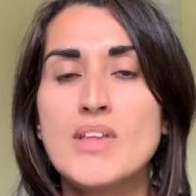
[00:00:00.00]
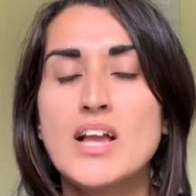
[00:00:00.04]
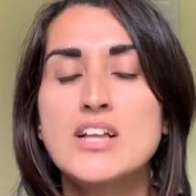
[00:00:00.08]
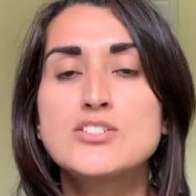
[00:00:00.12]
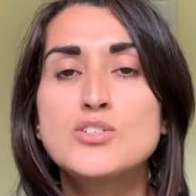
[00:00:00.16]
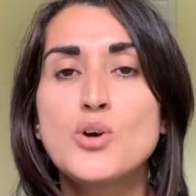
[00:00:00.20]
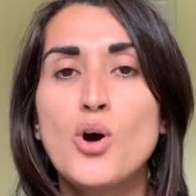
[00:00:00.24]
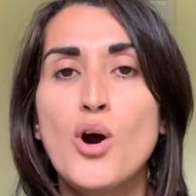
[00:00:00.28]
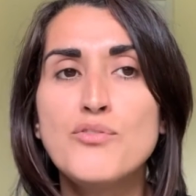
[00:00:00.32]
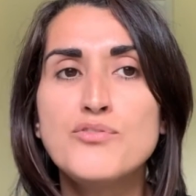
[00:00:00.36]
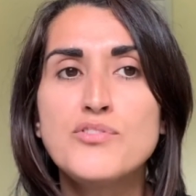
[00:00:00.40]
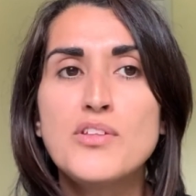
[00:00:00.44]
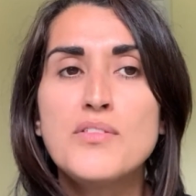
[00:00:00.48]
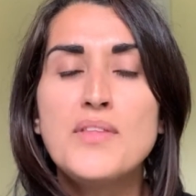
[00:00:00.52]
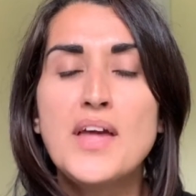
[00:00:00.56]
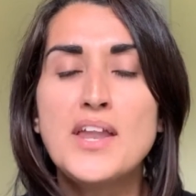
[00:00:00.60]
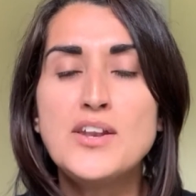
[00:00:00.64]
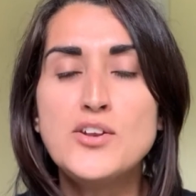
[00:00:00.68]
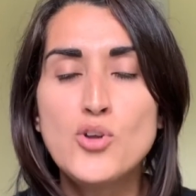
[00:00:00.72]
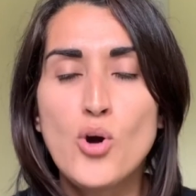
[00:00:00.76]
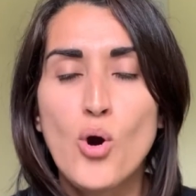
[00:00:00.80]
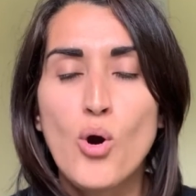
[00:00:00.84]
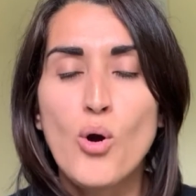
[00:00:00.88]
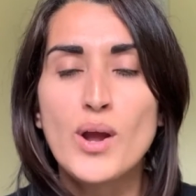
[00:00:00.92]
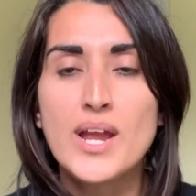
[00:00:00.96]
So often they're
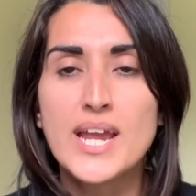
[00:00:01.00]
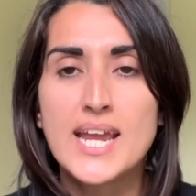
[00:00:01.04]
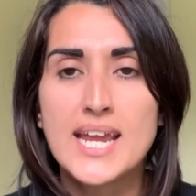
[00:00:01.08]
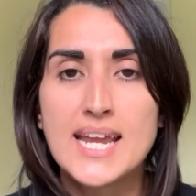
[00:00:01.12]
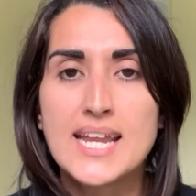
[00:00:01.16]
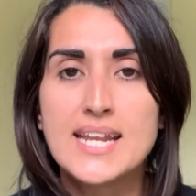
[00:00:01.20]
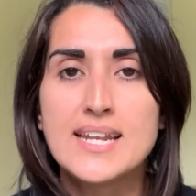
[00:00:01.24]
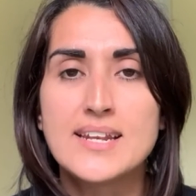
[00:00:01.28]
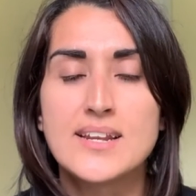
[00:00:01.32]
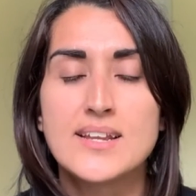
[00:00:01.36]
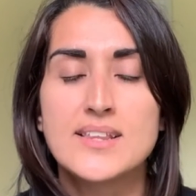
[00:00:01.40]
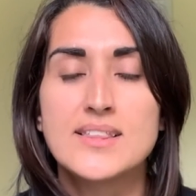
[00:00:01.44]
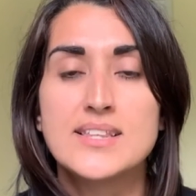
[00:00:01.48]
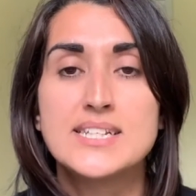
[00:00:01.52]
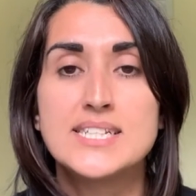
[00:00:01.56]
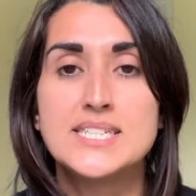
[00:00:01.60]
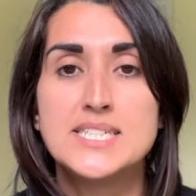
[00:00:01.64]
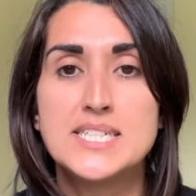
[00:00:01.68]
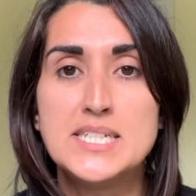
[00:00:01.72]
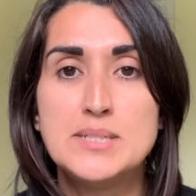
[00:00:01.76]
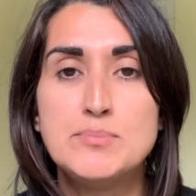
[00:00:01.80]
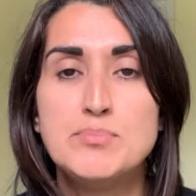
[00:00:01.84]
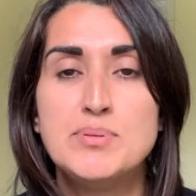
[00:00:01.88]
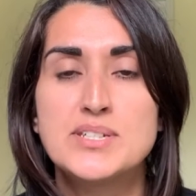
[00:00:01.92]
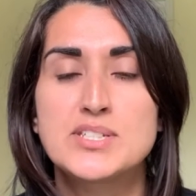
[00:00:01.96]
not in the
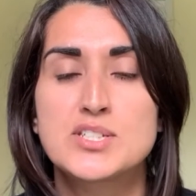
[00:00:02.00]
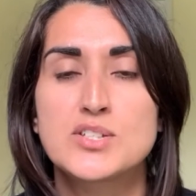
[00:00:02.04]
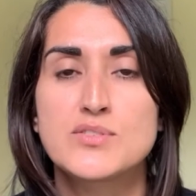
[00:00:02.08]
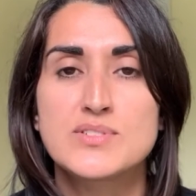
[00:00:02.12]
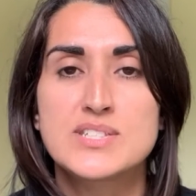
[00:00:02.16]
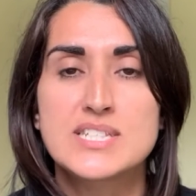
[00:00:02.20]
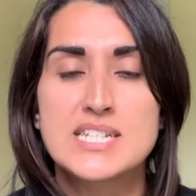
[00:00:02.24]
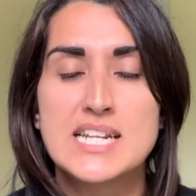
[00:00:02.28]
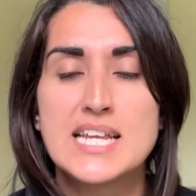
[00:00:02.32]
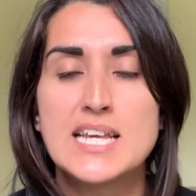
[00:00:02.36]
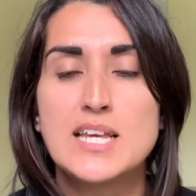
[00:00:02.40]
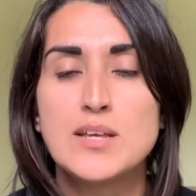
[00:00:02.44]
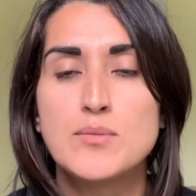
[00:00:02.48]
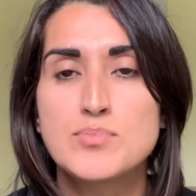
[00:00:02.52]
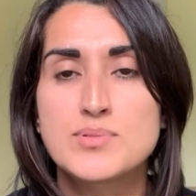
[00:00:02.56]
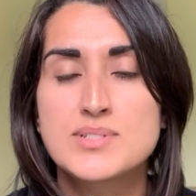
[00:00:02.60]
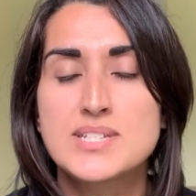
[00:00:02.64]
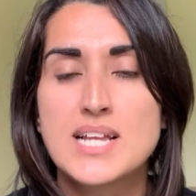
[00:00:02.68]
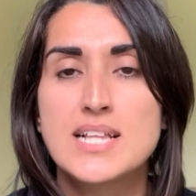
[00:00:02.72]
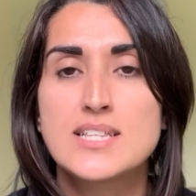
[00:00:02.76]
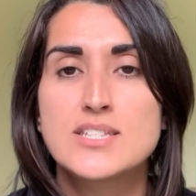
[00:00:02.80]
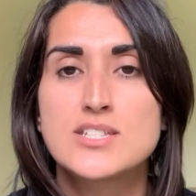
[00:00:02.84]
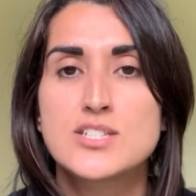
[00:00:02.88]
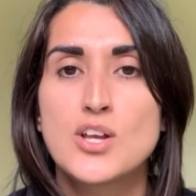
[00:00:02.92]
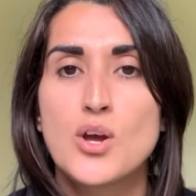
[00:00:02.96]
deepest of sleeps,
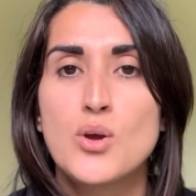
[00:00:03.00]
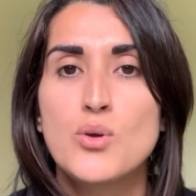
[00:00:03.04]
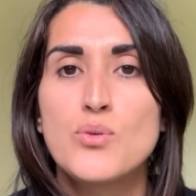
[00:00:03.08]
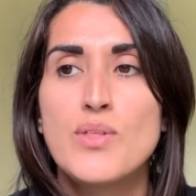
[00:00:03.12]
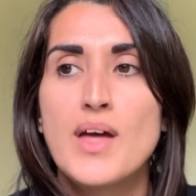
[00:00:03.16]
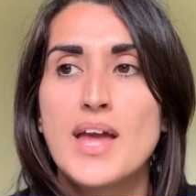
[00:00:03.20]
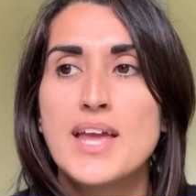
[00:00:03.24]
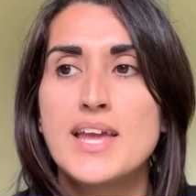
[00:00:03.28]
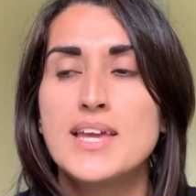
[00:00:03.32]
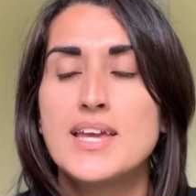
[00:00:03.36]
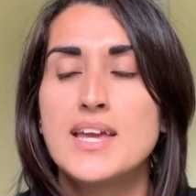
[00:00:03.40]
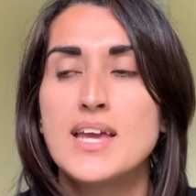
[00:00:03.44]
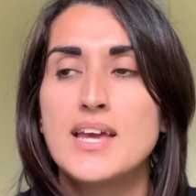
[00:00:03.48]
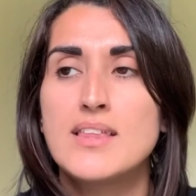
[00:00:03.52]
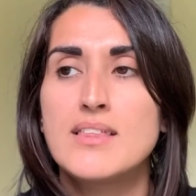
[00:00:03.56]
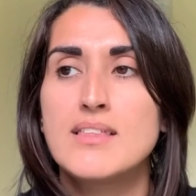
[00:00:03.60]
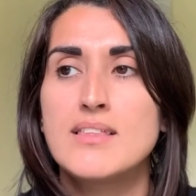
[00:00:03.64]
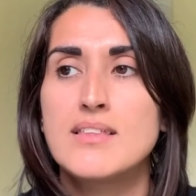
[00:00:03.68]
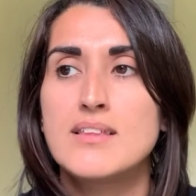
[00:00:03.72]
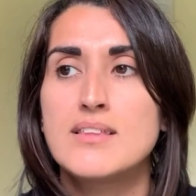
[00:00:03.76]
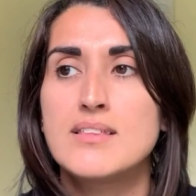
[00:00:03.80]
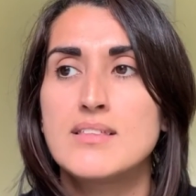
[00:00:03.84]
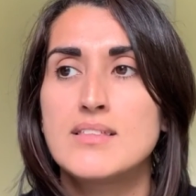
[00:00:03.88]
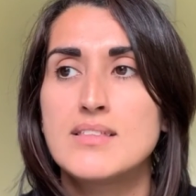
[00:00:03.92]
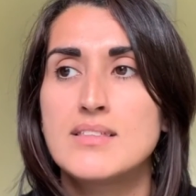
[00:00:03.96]
and so
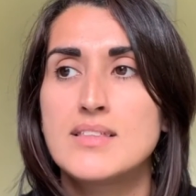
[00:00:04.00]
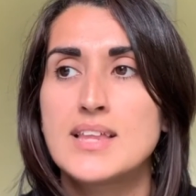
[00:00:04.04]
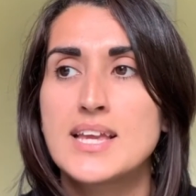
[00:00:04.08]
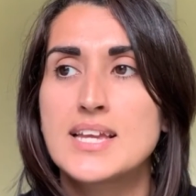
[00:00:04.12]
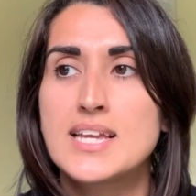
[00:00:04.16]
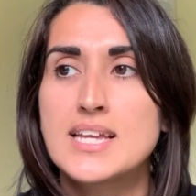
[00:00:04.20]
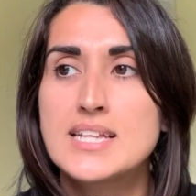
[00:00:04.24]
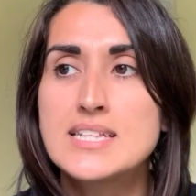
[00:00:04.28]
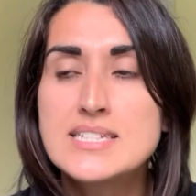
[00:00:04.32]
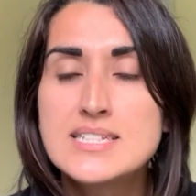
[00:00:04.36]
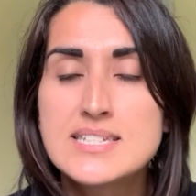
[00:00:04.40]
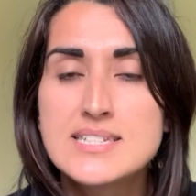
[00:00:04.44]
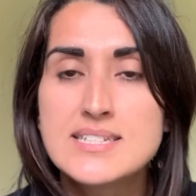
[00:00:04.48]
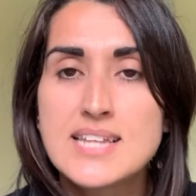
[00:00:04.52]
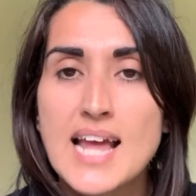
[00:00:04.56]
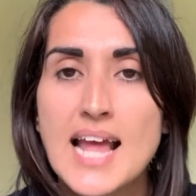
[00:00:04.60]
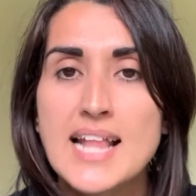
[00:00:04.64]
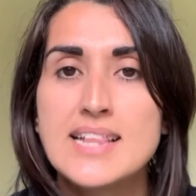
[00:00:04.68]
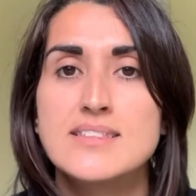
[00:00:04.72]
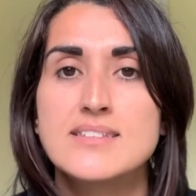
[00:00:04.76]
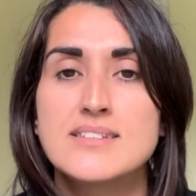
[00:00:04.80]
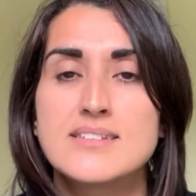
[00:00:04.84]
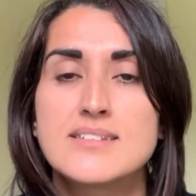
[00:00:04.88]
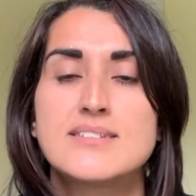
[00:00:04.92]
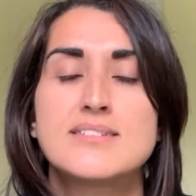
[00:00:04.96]
they can
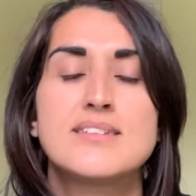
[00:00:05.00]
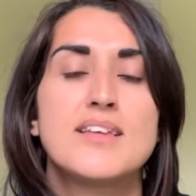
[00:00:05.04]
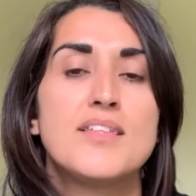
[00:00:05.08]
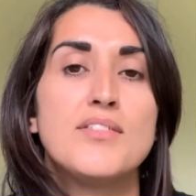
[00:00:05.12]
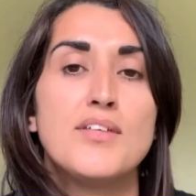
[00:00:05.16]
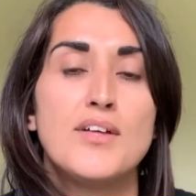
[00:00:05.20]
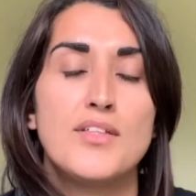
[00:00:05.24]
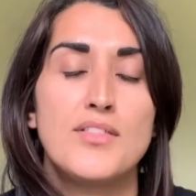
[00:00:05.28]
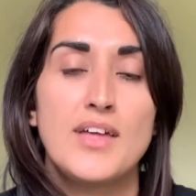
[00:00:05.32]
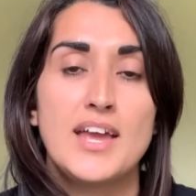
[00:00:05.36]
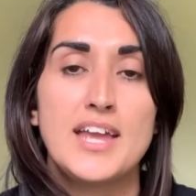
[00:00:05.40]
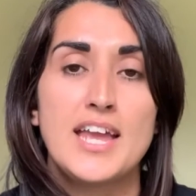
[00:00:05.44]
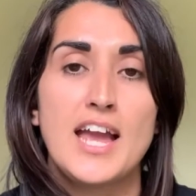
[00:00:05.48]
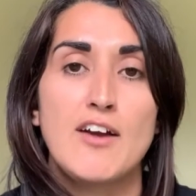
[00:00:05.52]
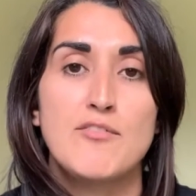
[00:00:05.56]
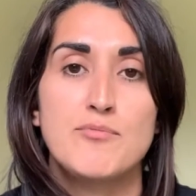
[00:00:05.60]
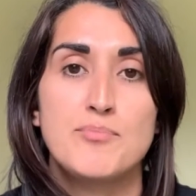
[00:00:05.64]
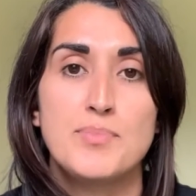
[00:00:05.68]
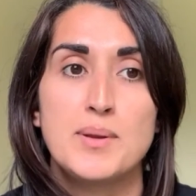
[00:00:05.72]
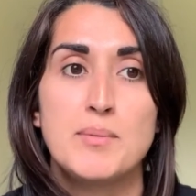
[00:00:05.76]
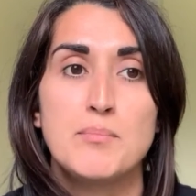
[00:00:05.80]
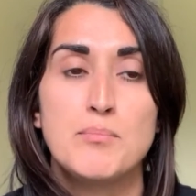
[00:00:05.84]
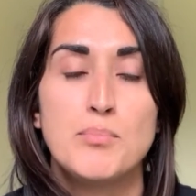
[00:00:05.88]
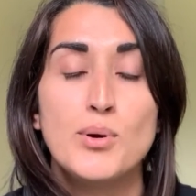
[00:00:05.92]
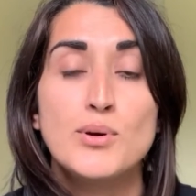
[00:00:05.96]
sense that they have
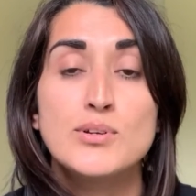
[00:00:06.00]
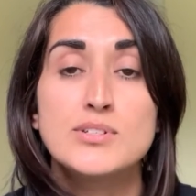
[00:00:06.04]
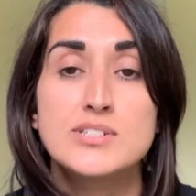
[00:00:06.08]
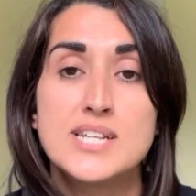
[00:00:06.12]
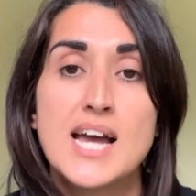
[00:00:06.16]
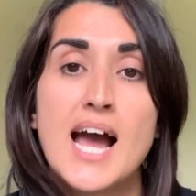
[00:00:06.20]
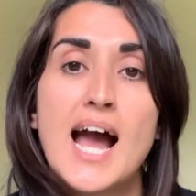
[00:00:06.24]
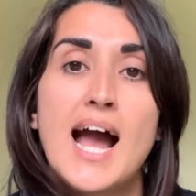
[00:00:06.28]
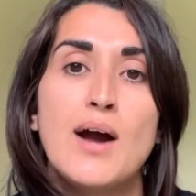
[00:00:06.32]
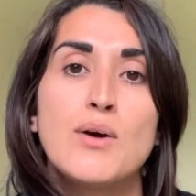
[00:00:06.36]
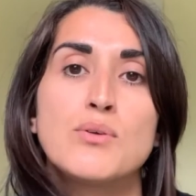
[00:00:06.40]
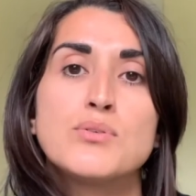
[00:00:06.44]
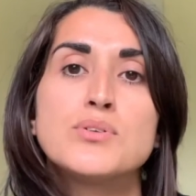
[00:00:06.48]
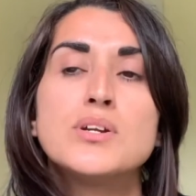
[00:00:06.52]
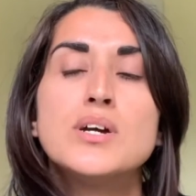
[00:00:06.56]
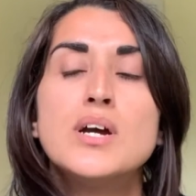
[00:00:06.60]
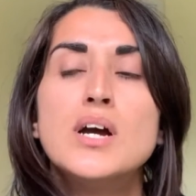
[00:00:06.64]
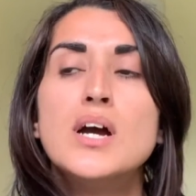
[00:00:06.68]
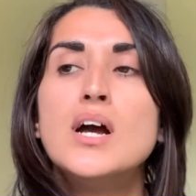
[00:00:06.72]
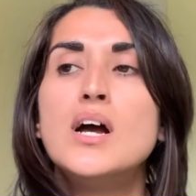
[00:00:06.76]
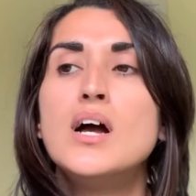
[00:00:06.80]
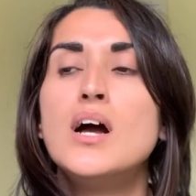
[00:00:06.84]
been put down,